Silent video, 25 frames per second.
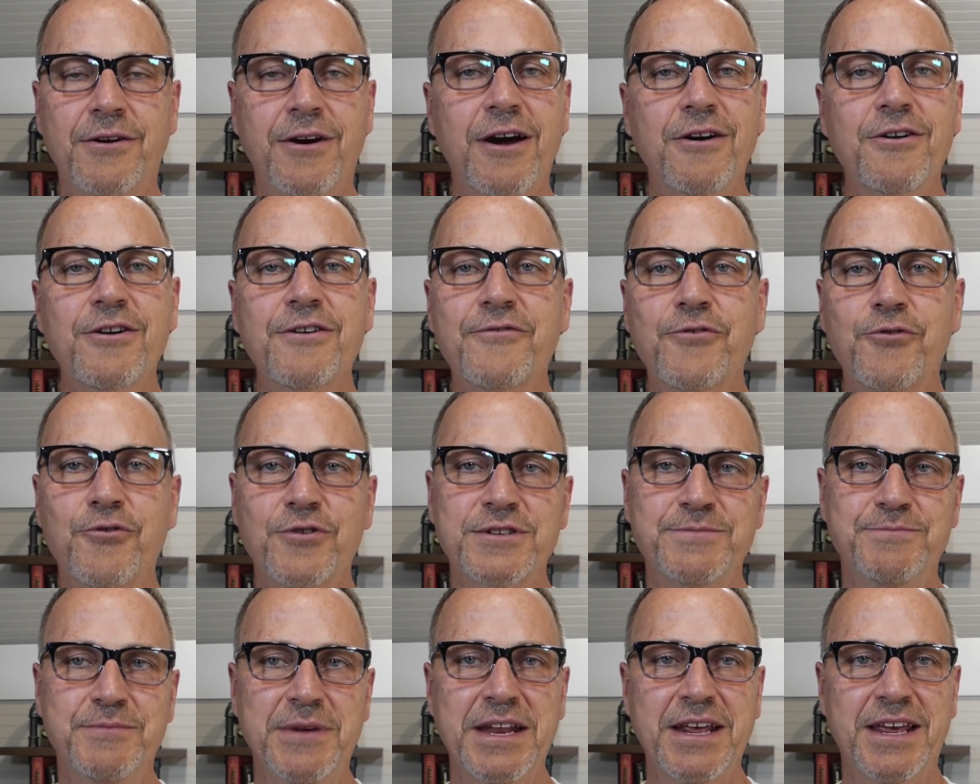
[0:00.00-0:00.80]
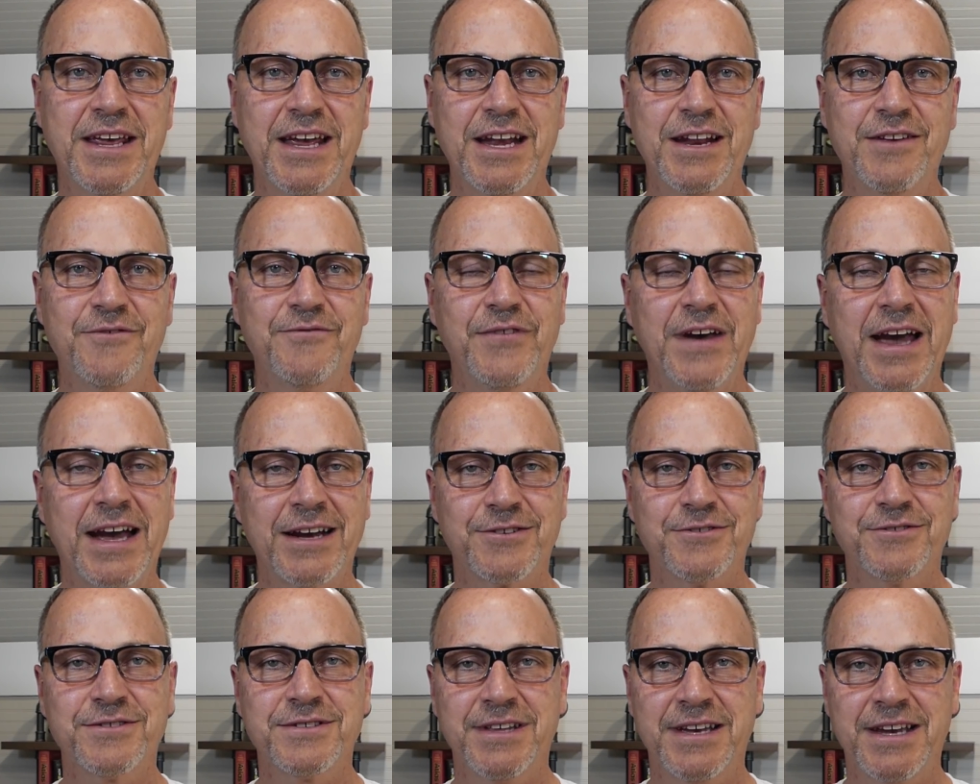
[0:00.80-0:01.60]
There are, of course, Of course, mitigating
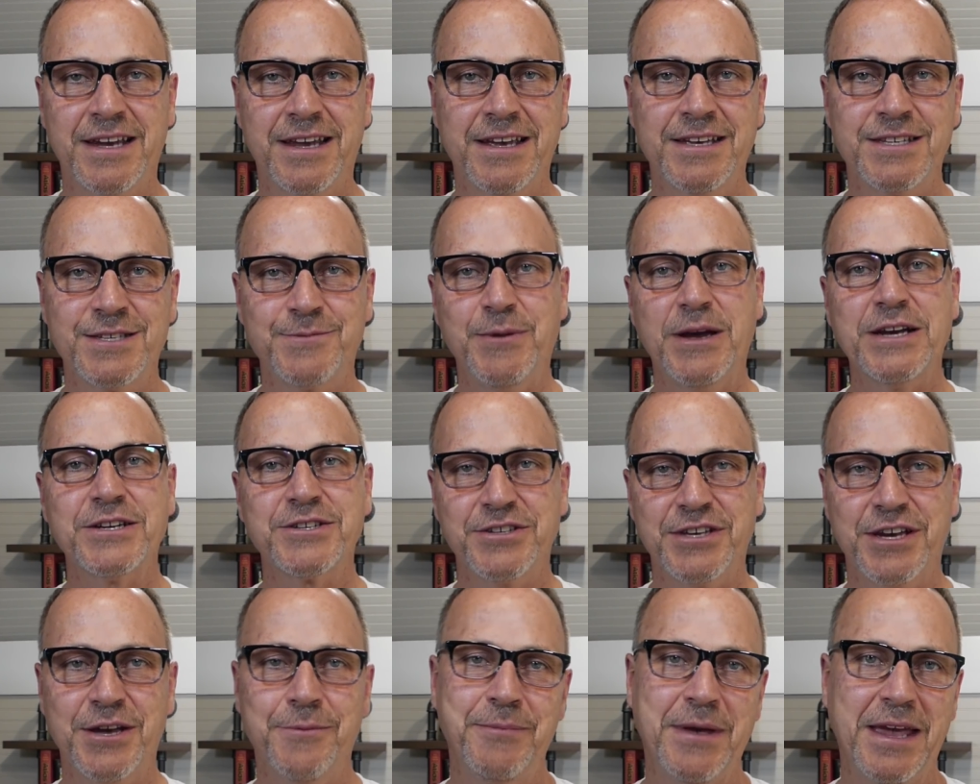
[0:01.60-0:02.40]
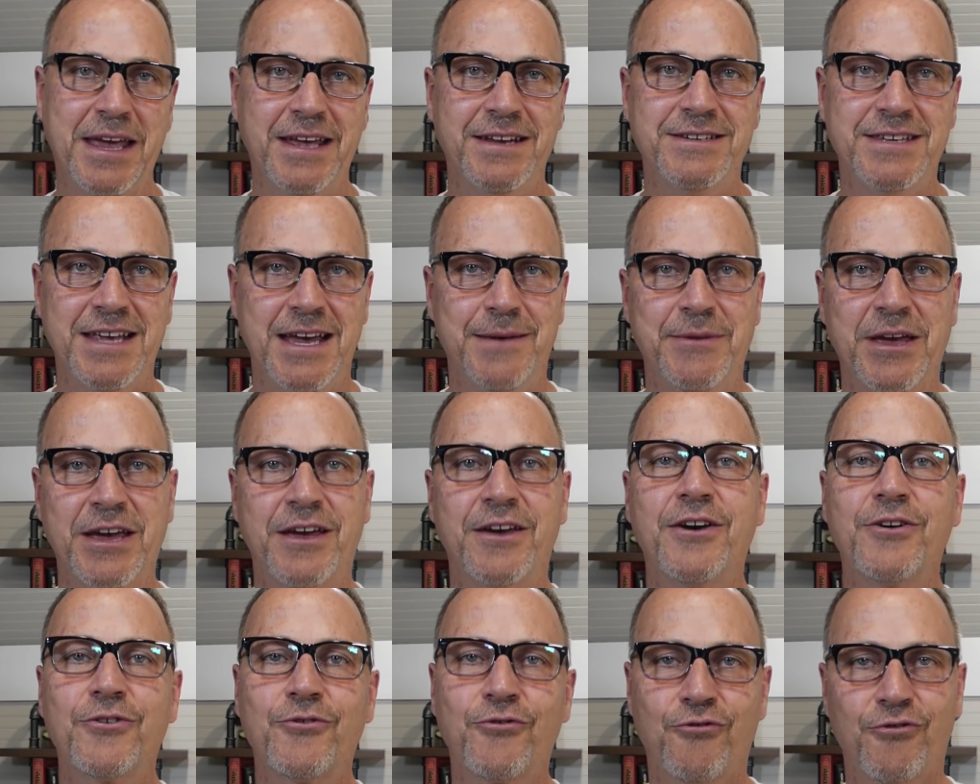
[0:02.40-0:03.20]
factors like especially a
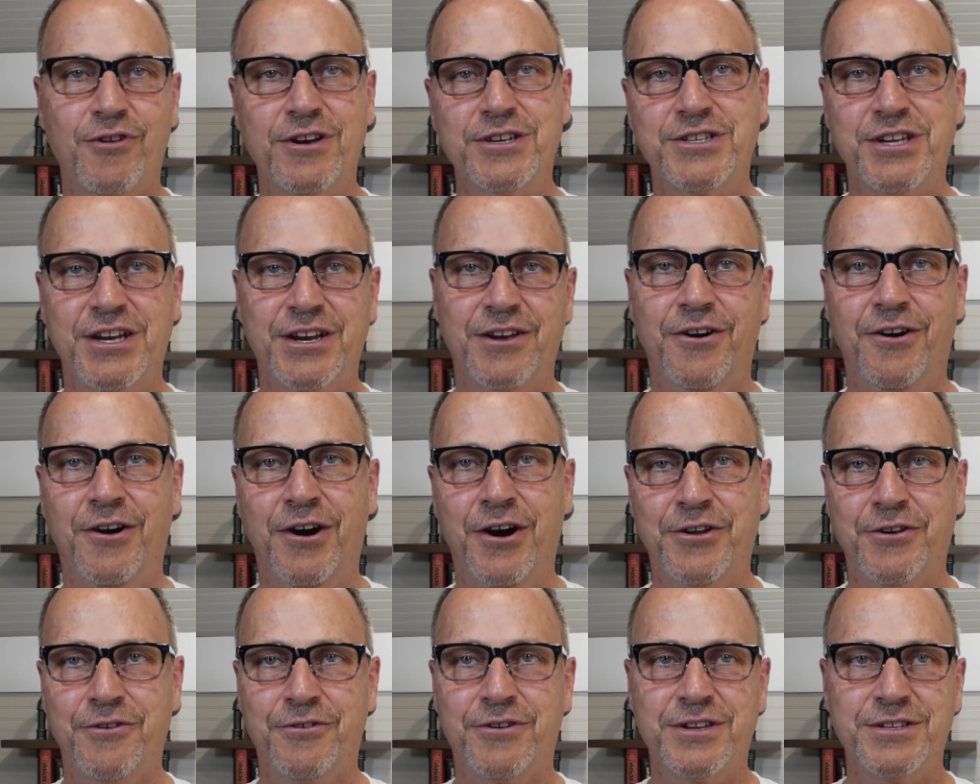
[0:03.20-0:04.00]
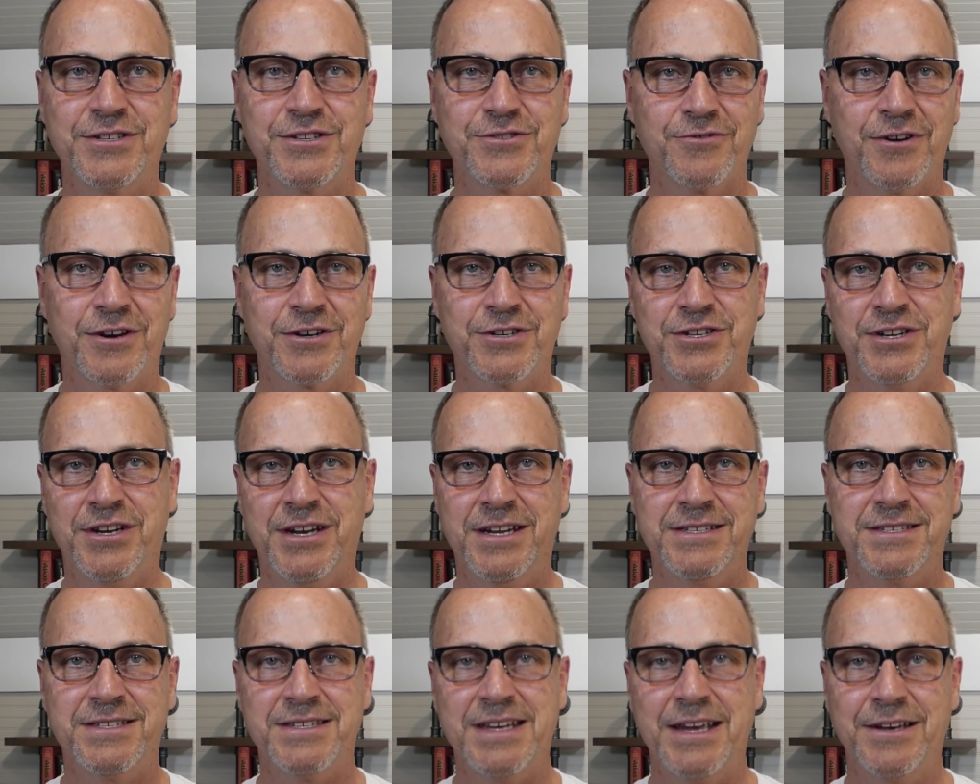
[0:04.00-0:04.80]
pandemic crushing auto construction
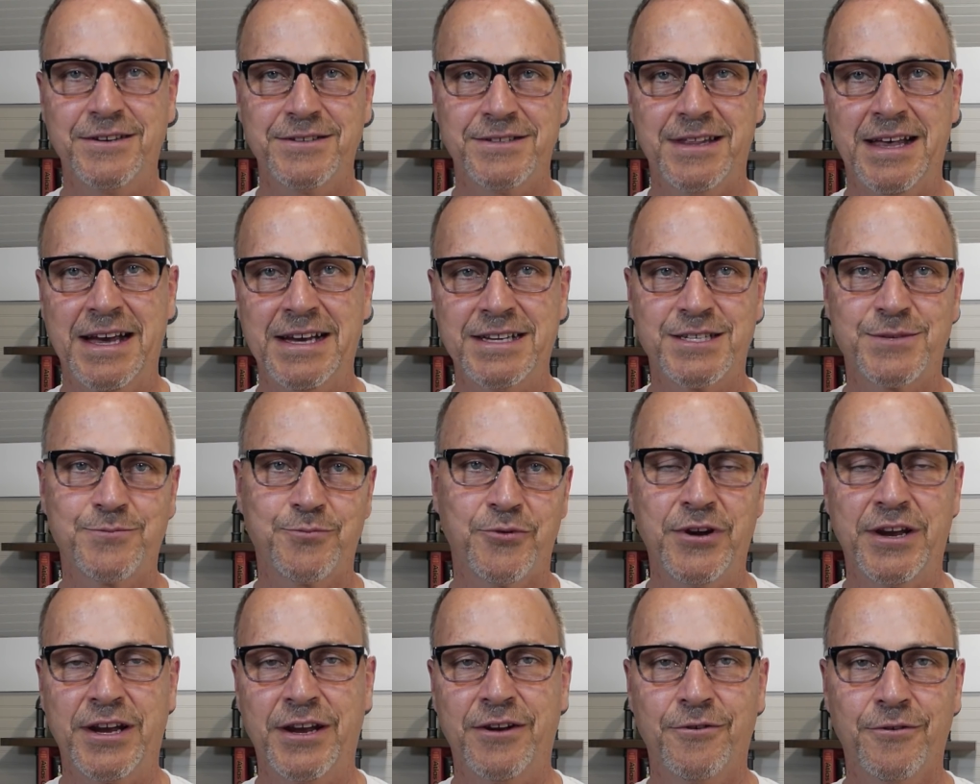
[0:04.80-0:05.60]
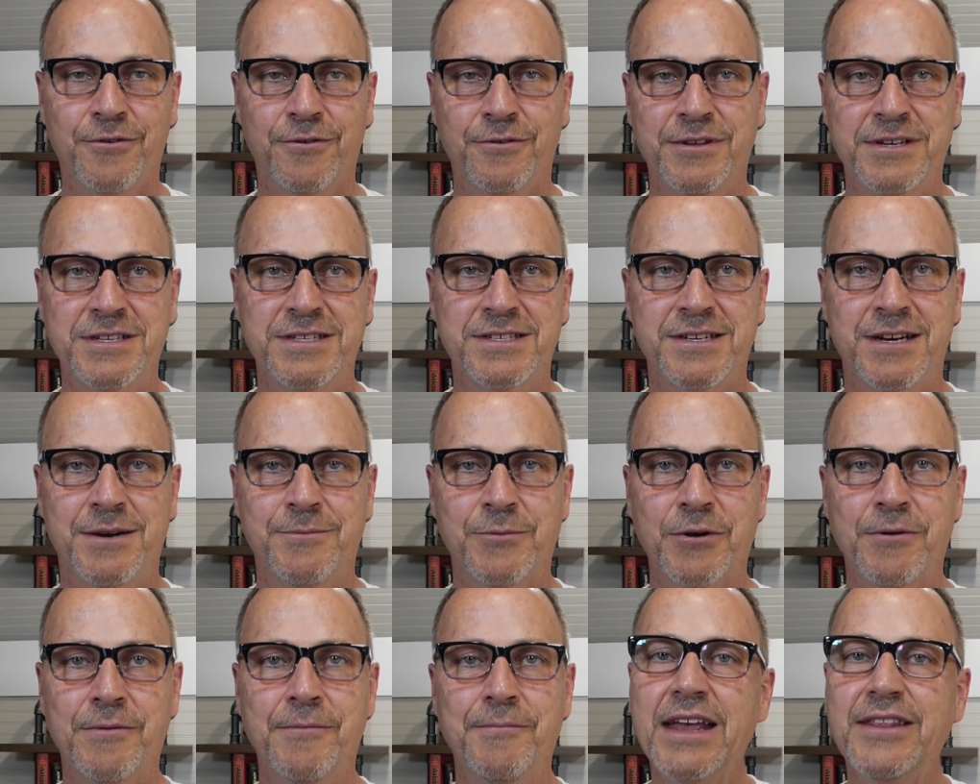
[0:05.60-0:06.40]
and sales last spring and early summer.